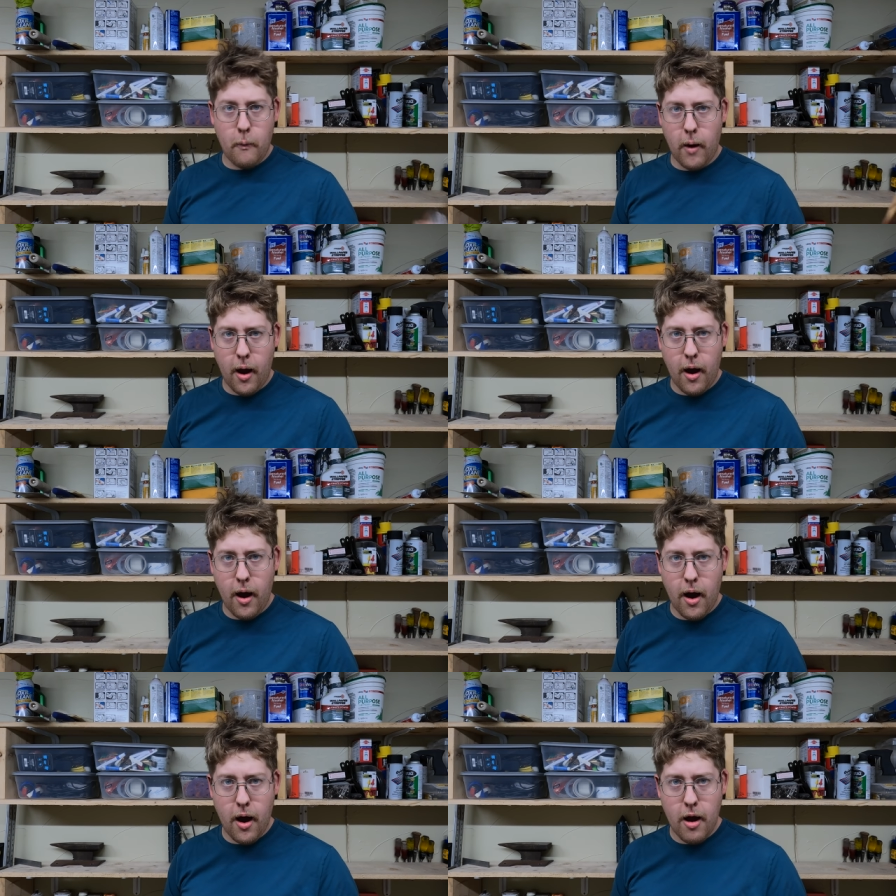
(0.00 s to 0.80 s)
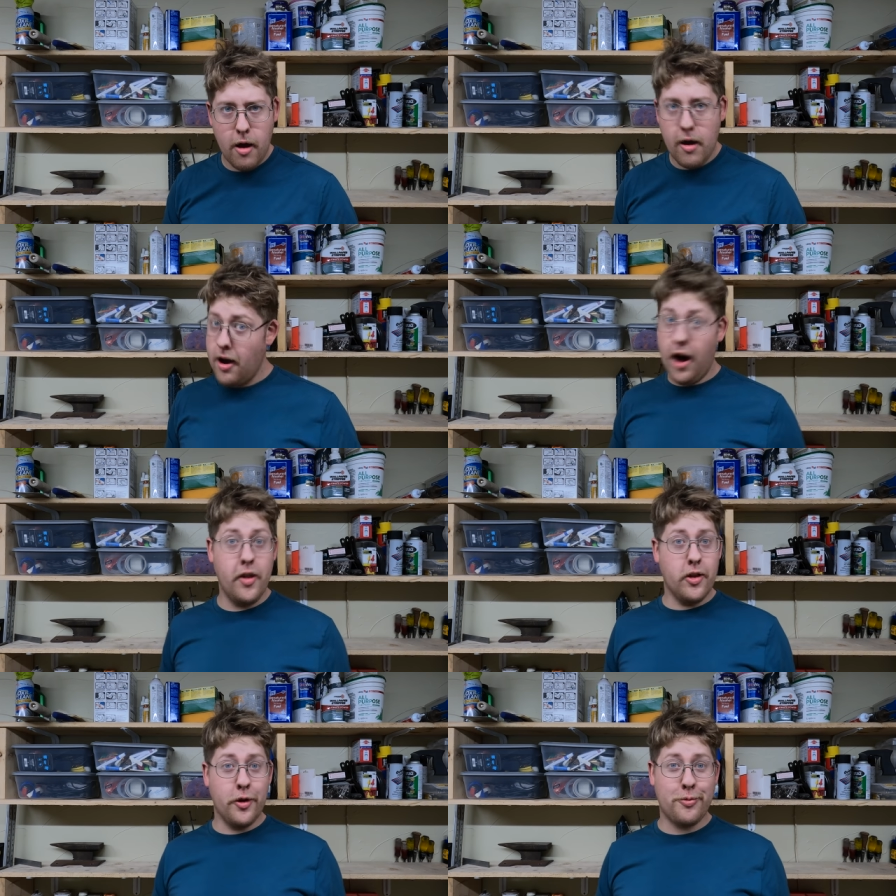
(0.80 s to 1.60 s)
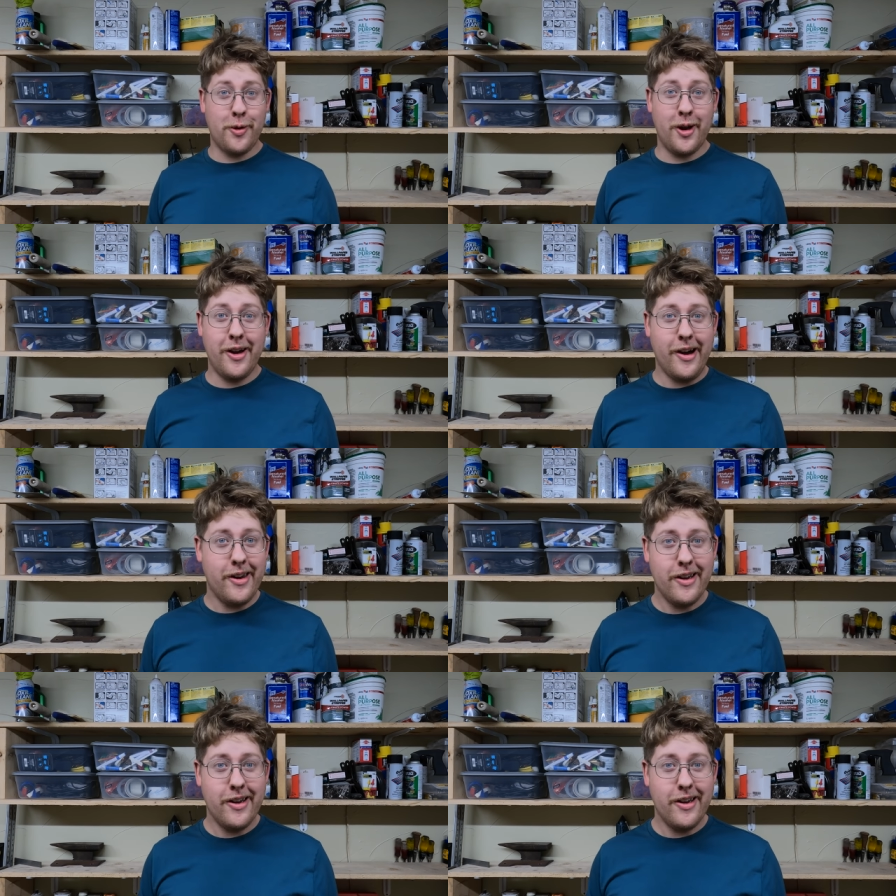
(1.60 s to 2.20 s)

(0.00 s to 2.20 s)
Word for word: I think it looks pretty good.